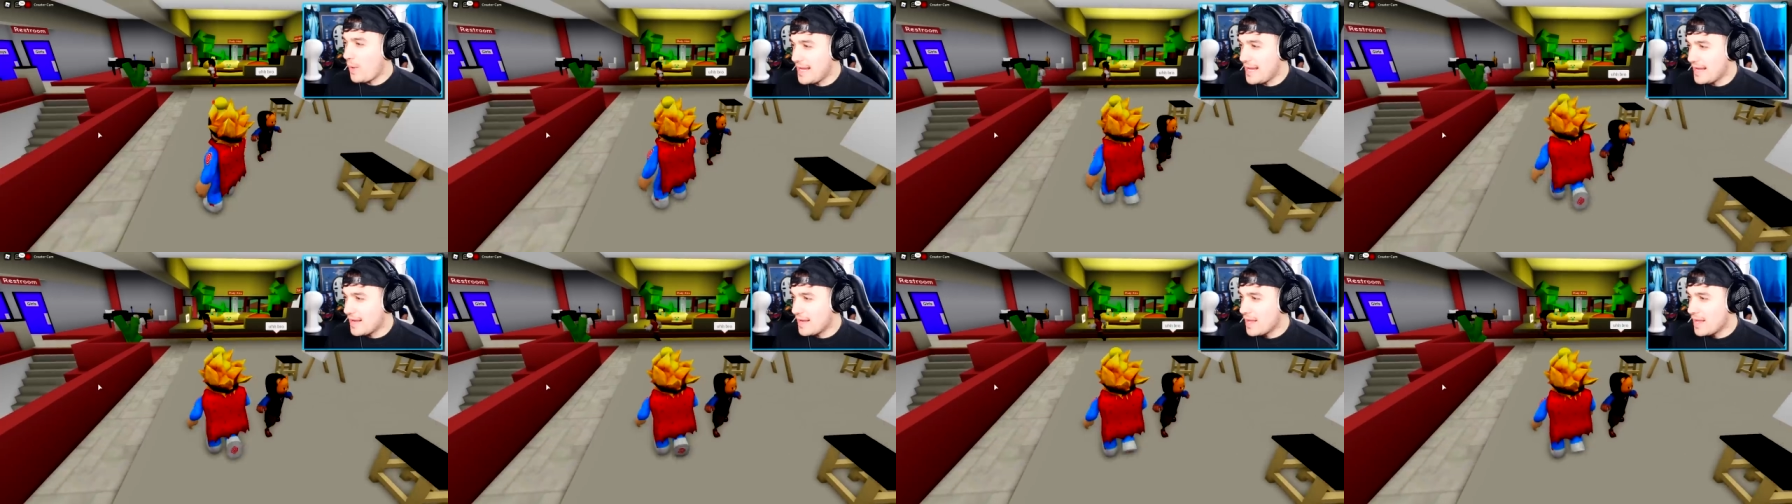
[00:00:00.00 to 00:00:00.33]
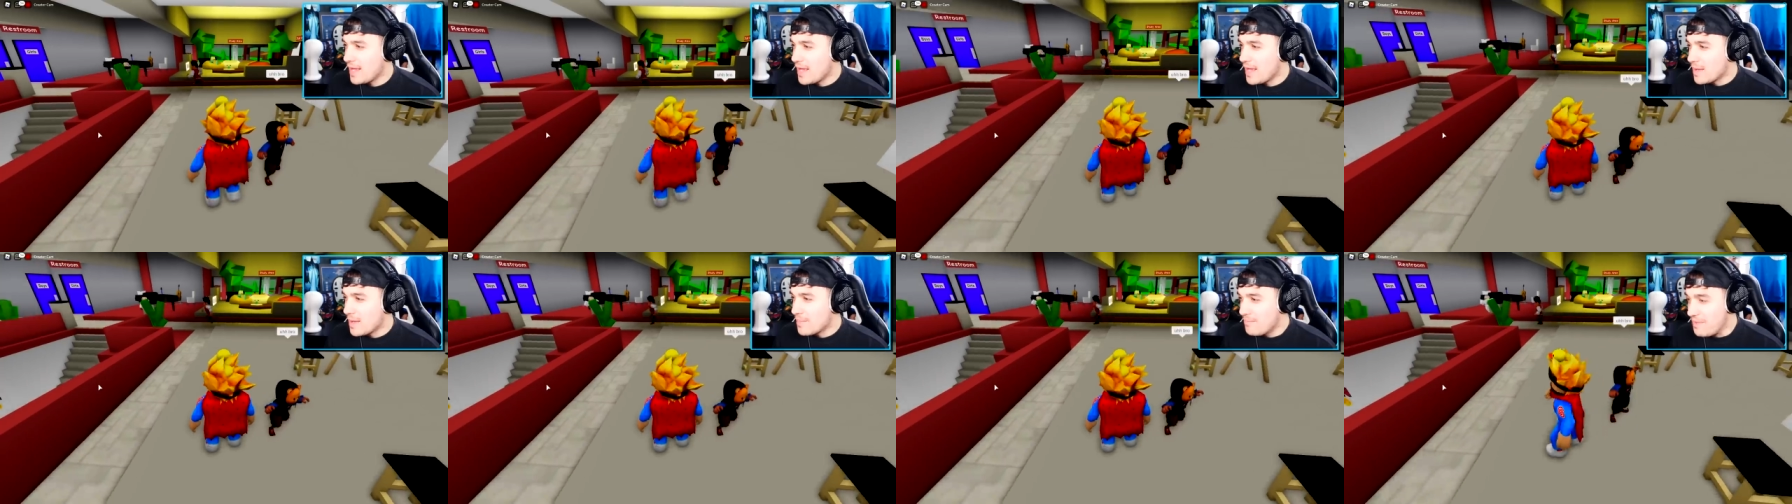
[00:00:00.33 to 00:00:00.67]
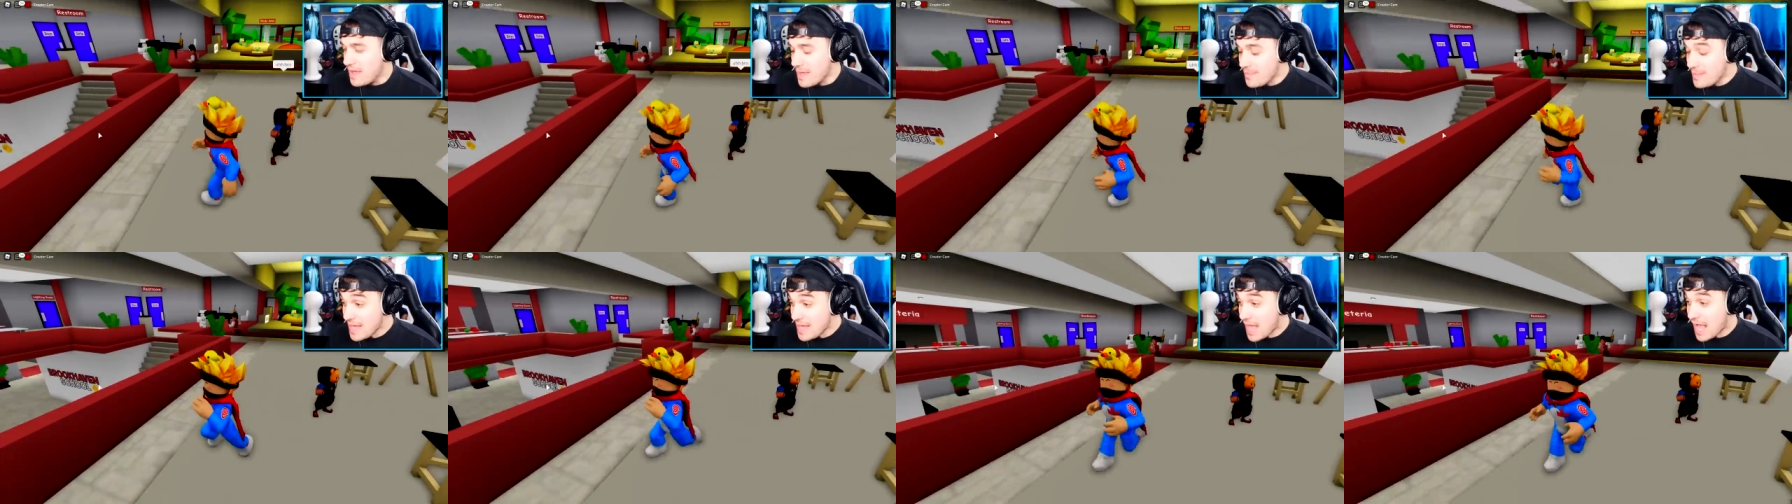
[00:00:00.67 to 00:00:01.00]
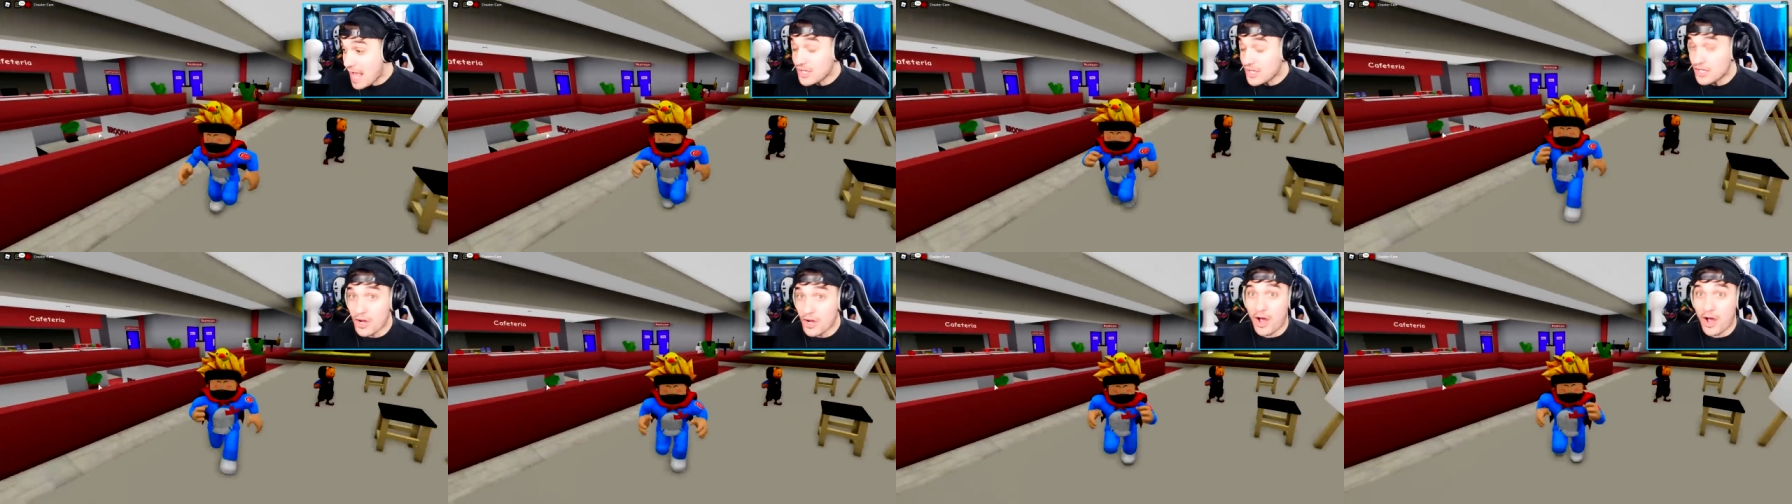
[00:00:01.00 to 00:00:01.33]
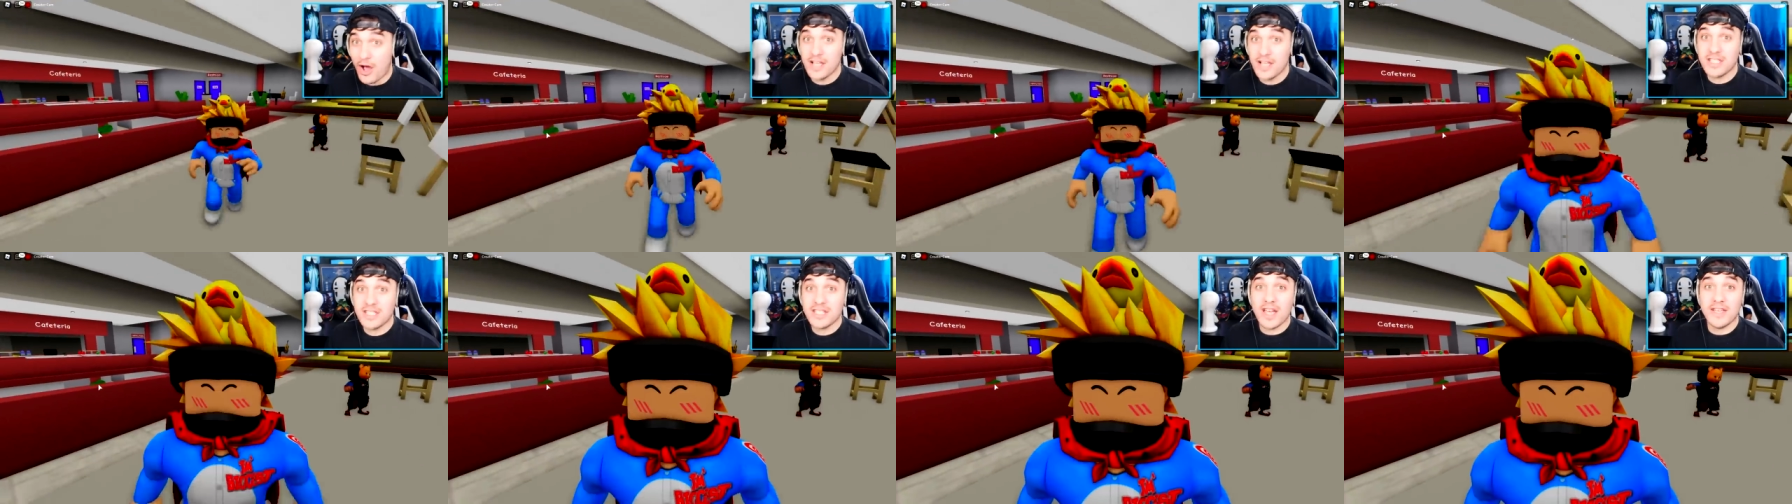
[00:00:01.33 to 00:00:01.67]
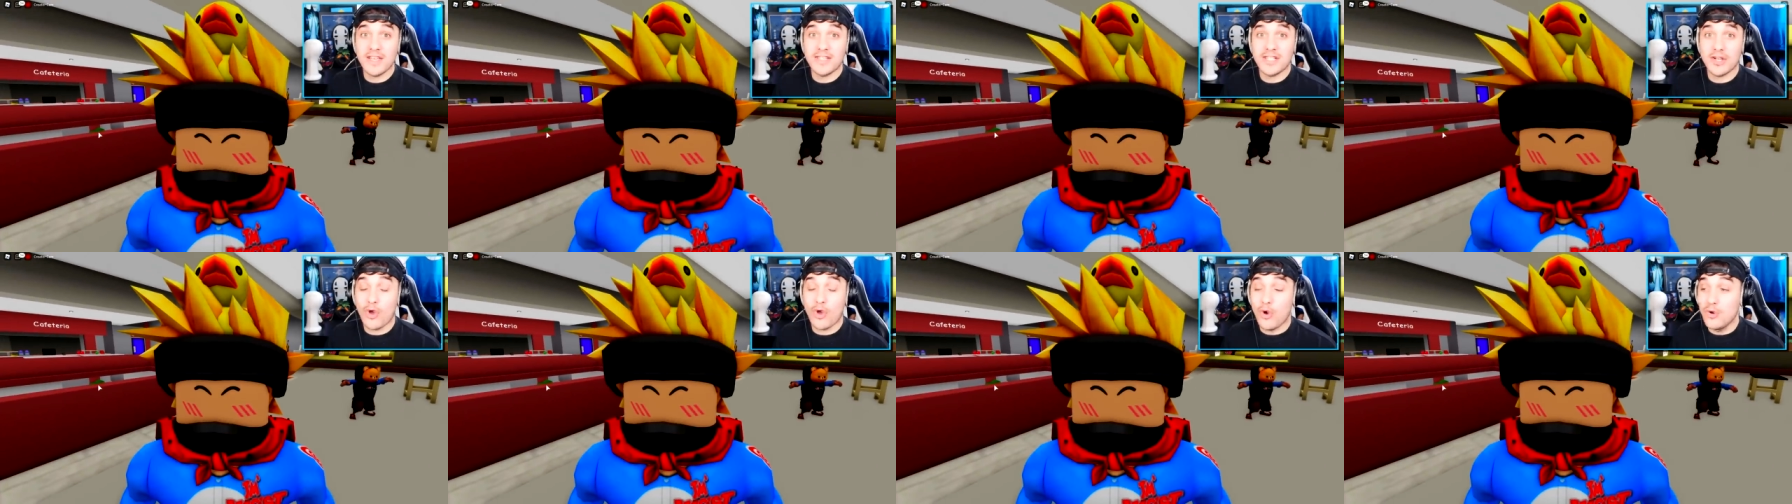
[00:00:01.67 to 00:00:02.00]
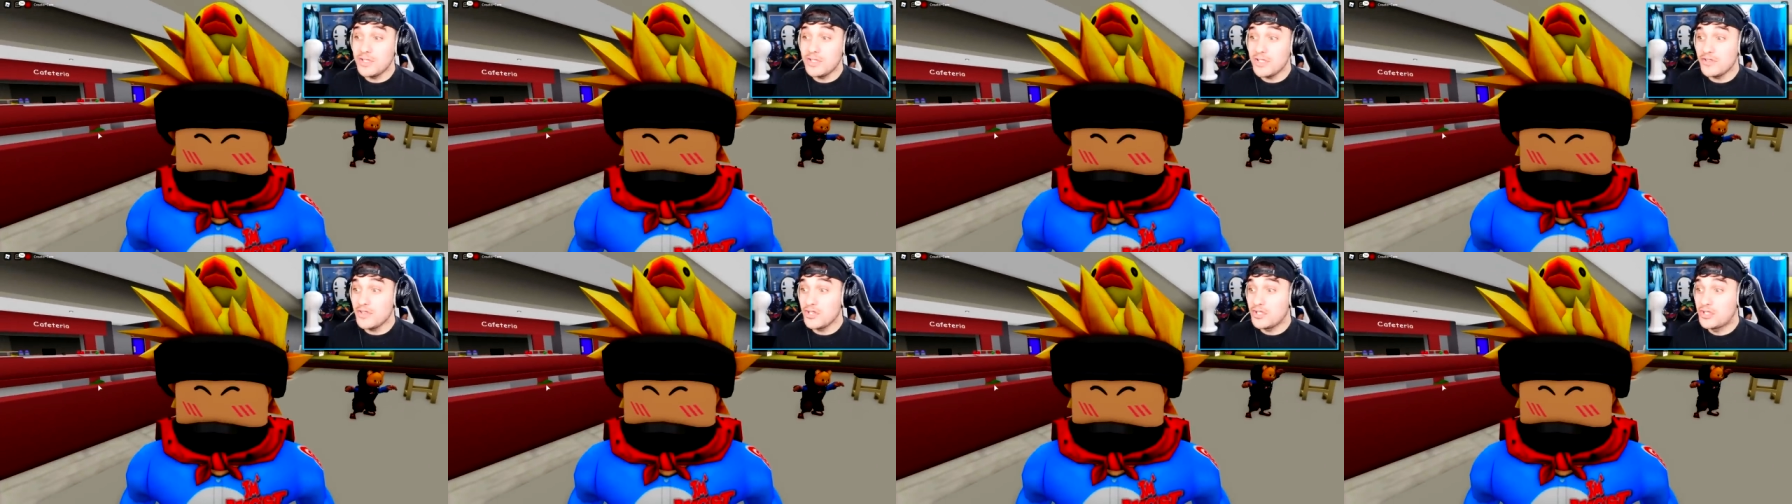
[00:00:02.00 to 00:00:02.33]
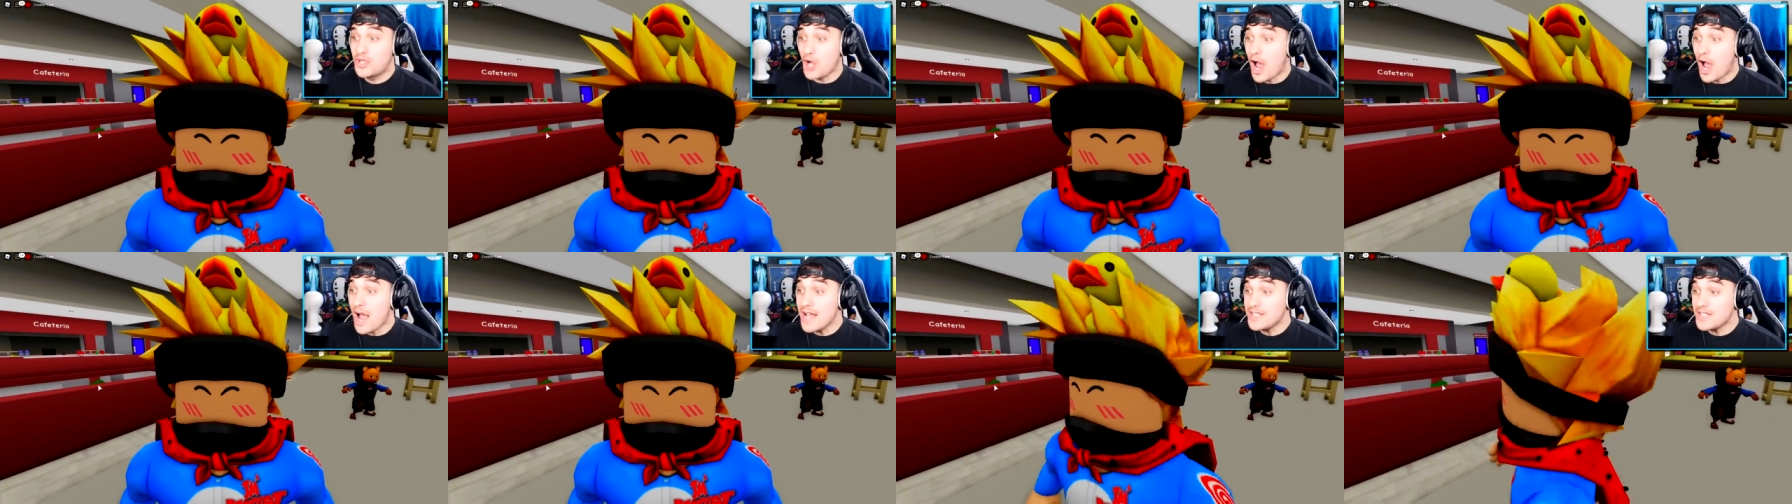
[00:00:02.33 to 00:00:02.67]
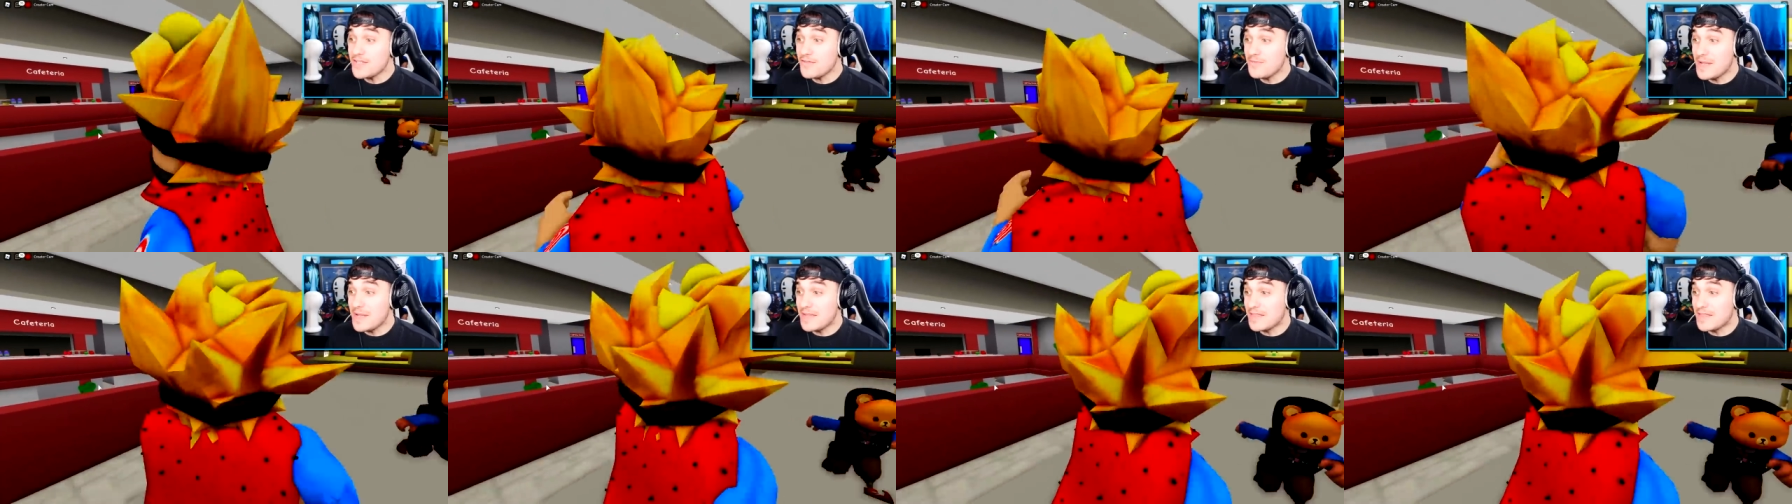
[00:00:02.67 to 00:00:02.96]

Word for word: Wait, maybe I could ask her to go to the dance with